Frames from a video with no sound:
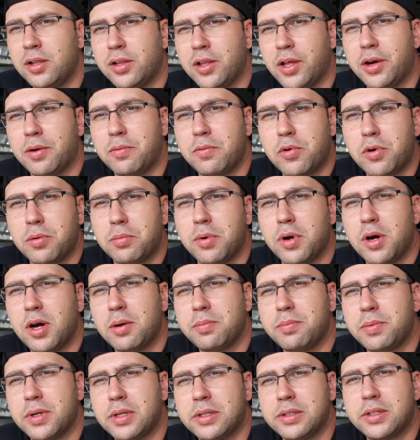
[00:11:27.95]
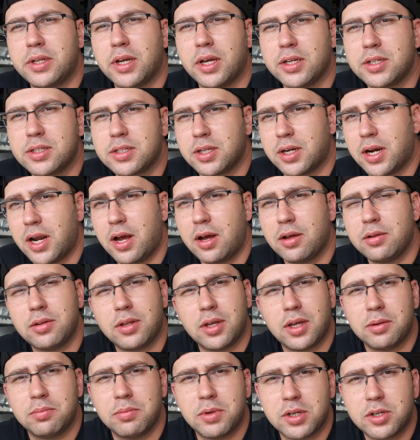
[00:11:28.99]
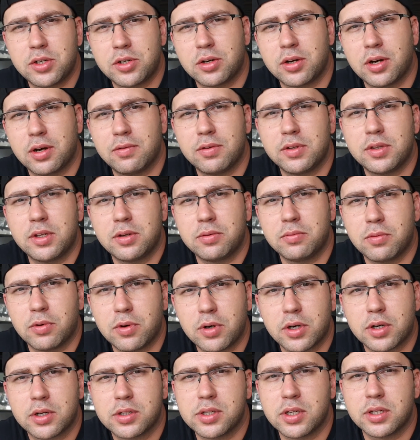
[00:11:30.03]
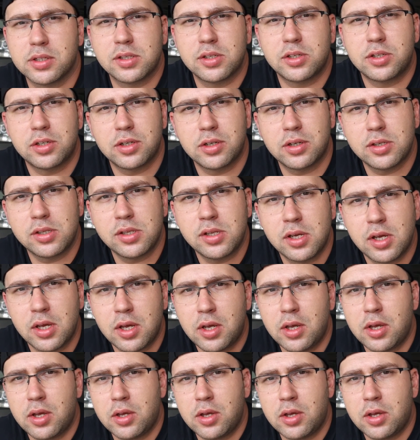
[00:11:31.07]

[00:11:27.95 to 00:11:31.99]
let it warm up, and test it out, and make sure everything works as it should.